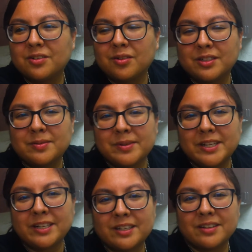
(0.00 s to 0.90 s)
going to
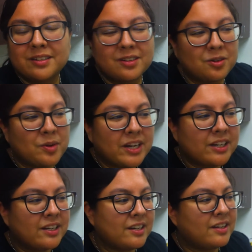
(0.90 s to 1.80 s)
be
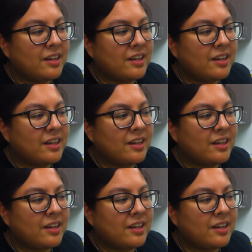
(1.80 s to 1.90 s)
quick